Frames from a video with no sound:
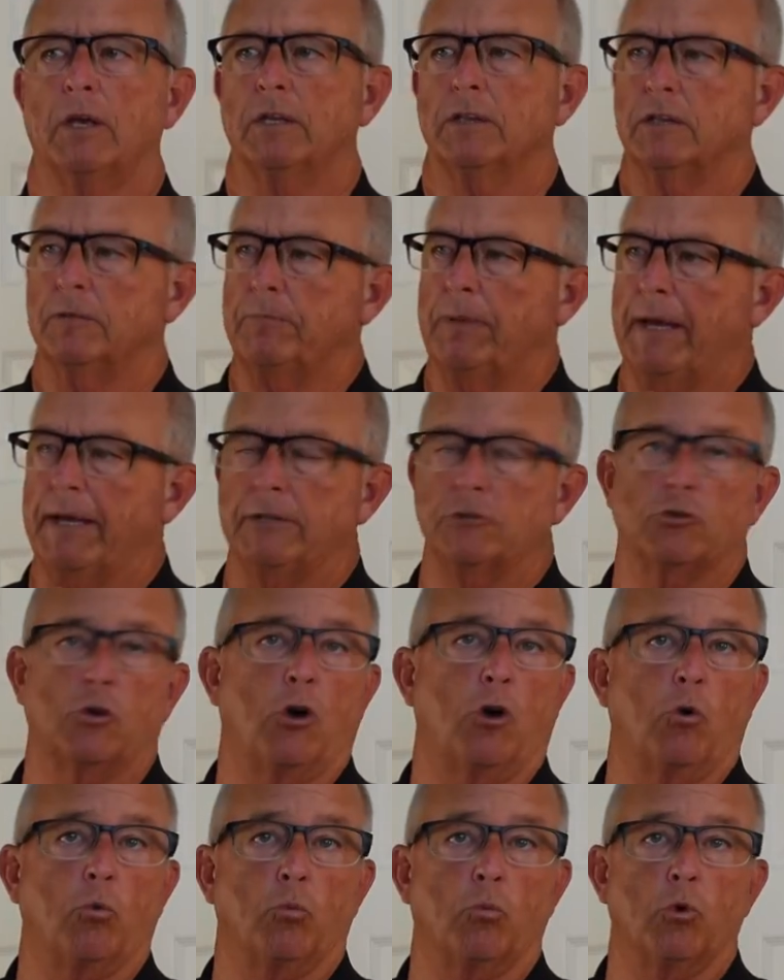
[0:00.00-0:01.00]
The bed is
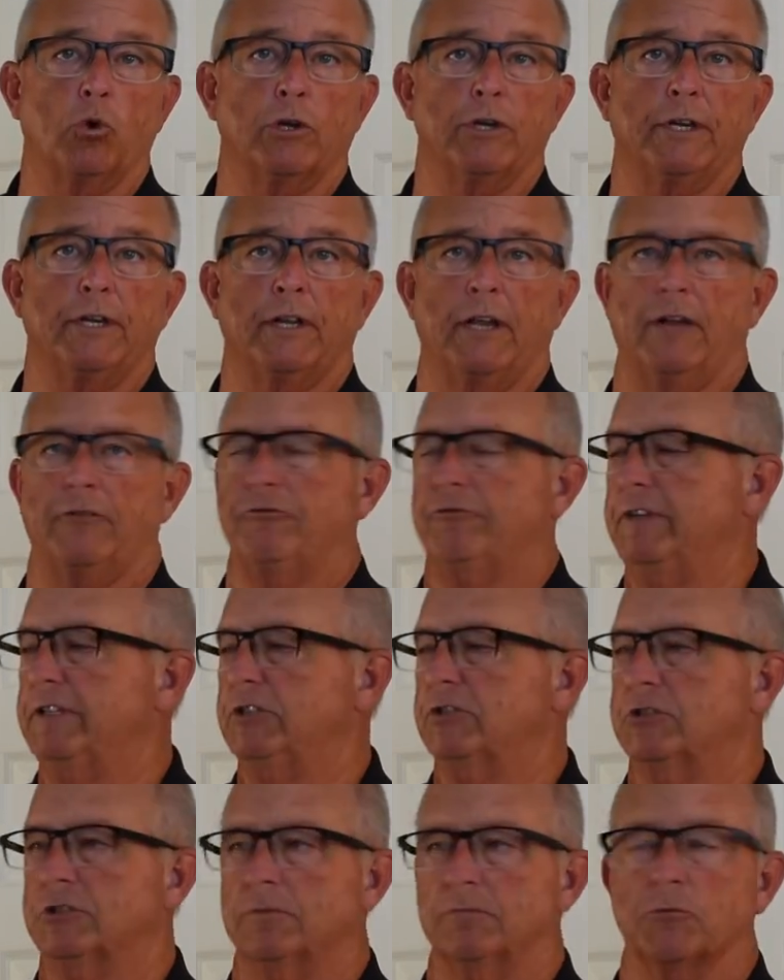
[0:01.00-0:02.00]
all wood and
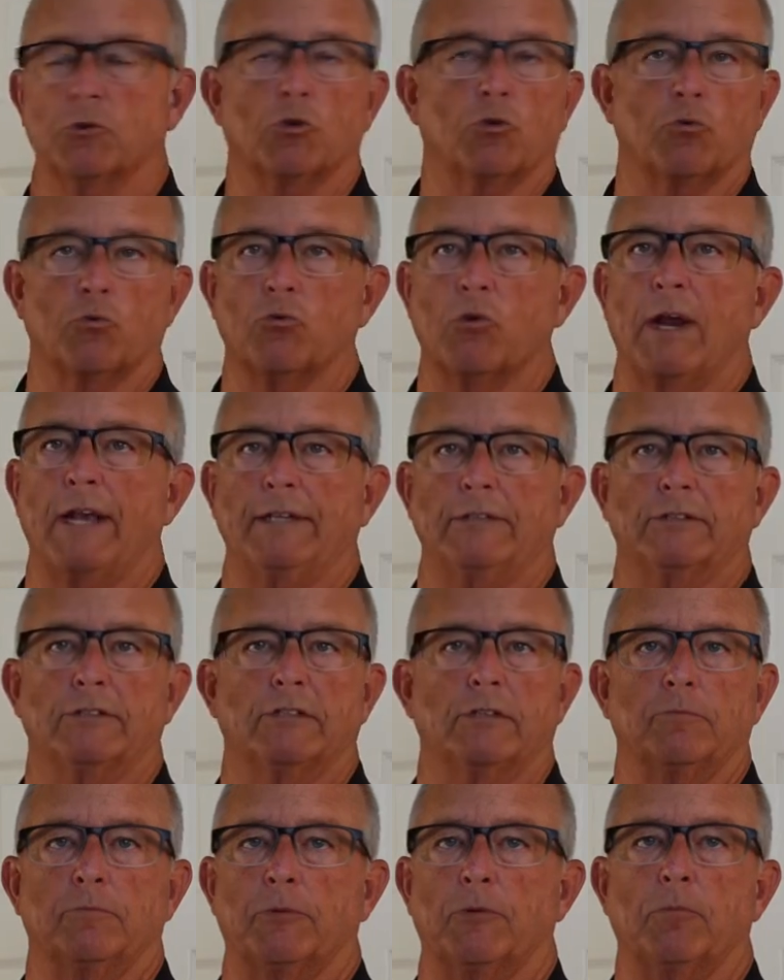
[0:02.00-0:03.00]
features some great
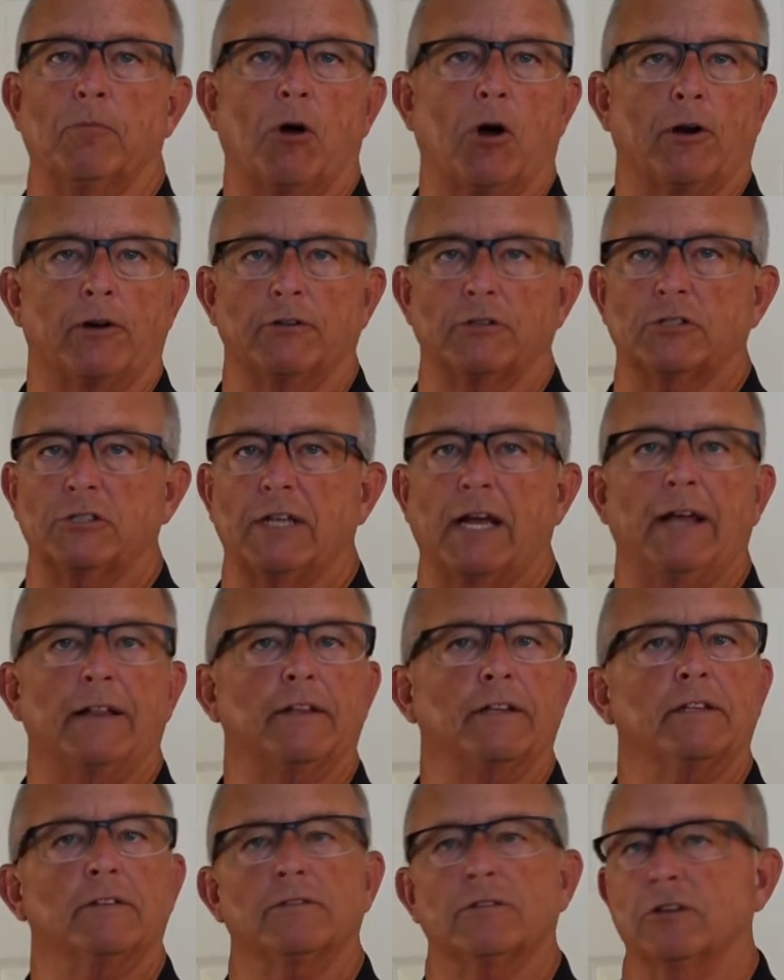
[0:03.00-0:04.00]
simple modern styling